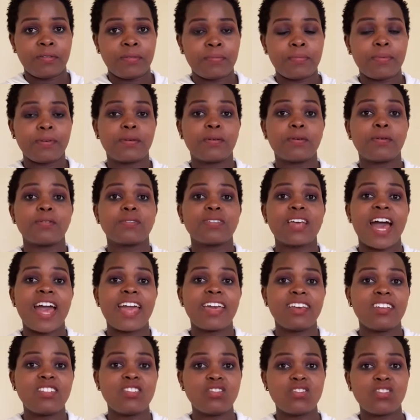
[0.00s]
because I
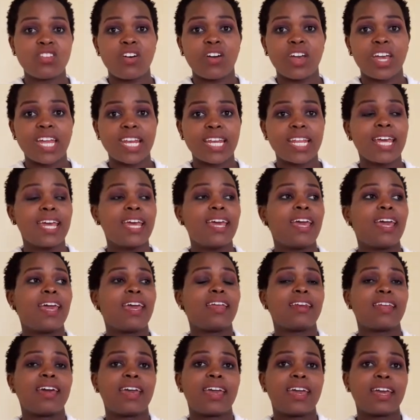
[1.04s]
enjoyed,
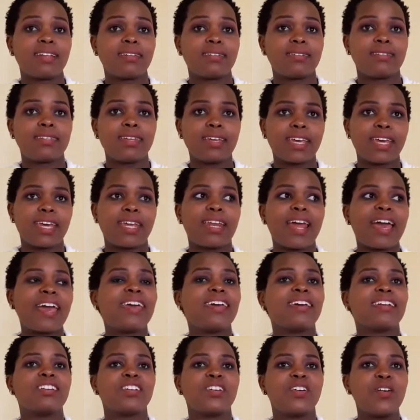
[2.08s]
and I
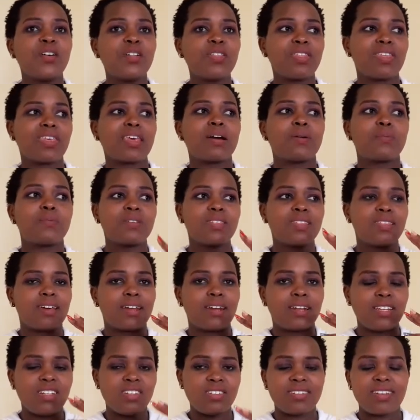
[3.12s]
had gone there with
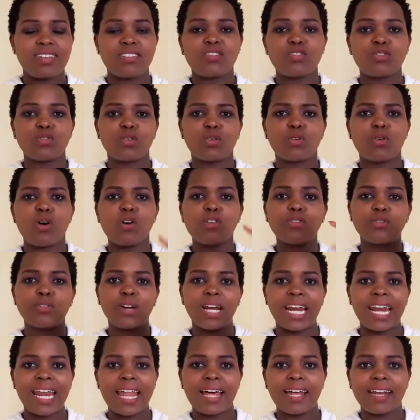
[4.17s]
an intention of
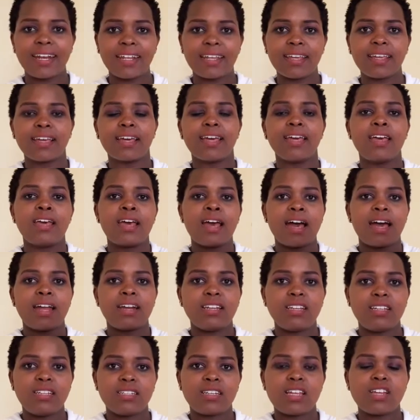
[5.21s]
learning, an
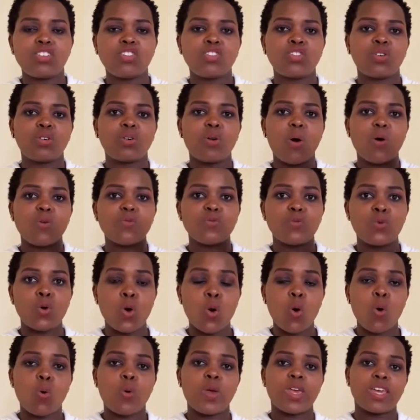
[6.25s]
intention of
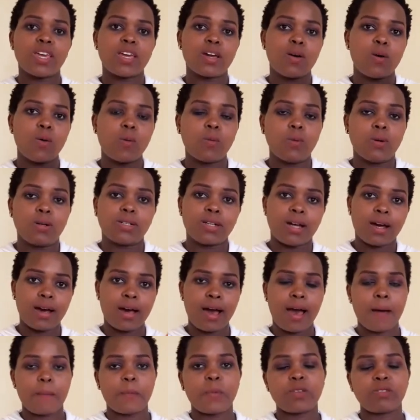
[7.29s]
knowing what
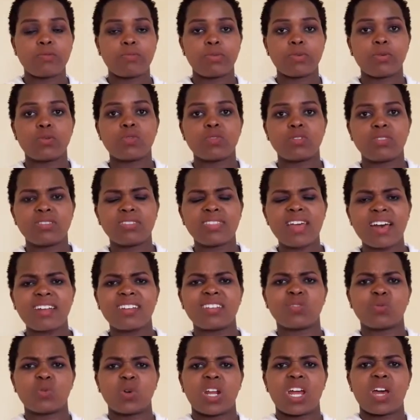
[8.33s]
happens, because that
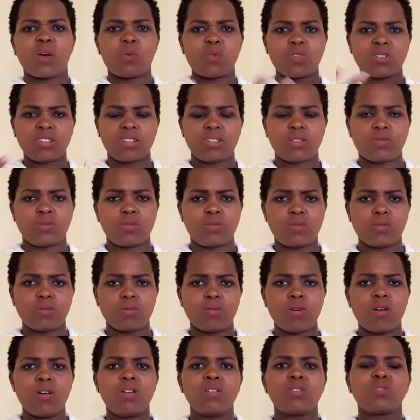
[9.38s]
is what I wanted to do.
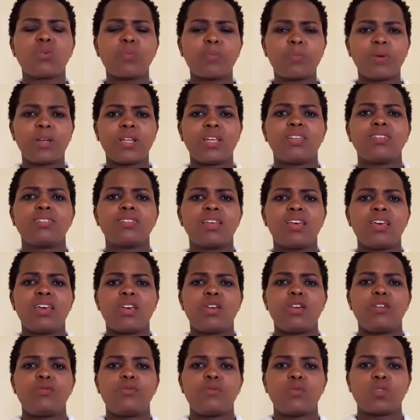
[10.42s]
So please,
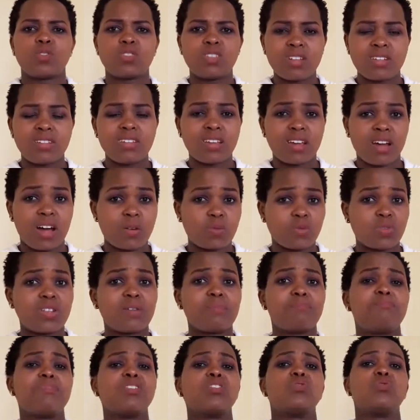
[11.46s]
if you're starting out,
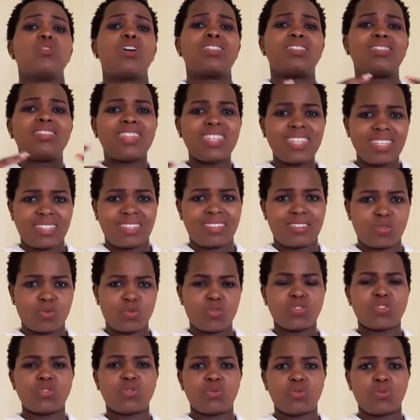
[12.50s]
make sure this is
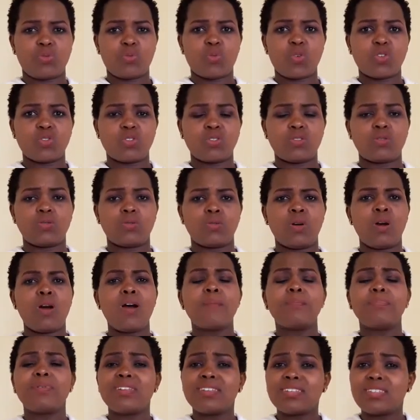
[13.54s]
what you want to do.
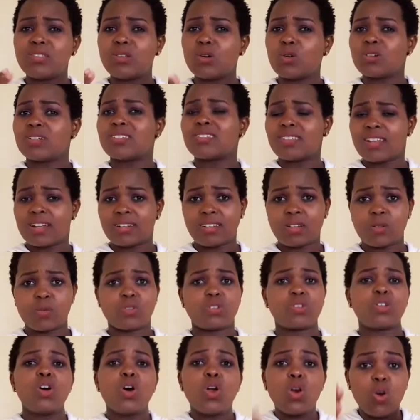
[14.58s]
Please don't start
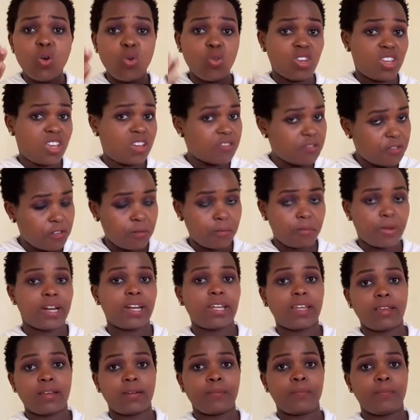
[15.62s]
out looking for
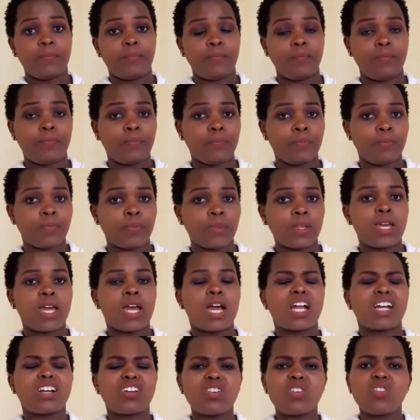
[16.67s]
money.
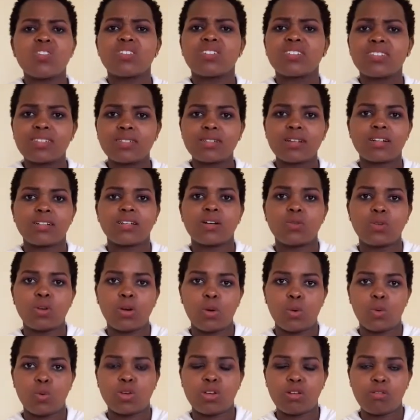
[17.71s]
Don't start out
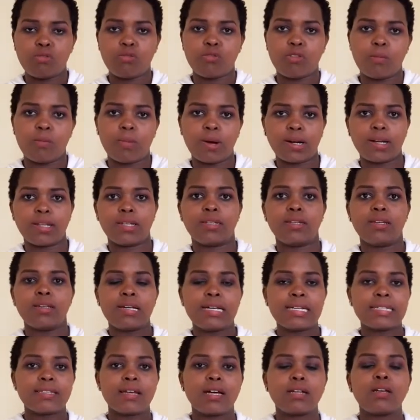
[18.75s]
looking for money.
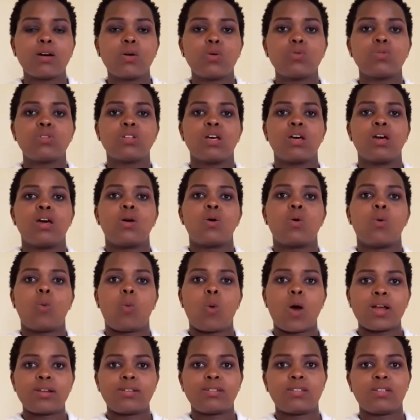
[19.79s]
Start out
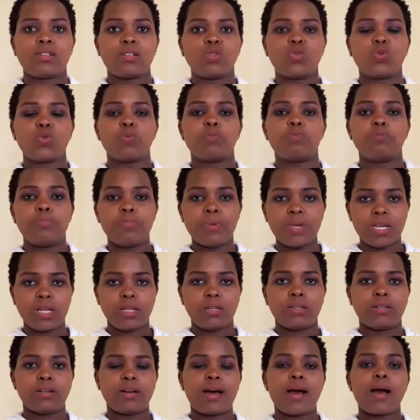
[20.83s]
wanting to
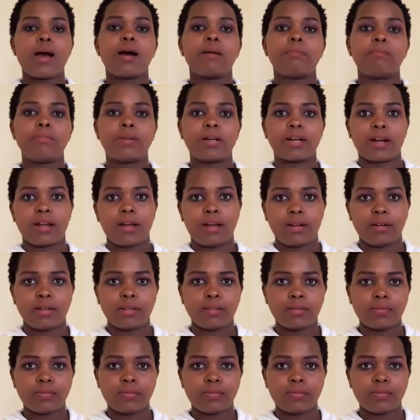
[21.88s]
build a brand.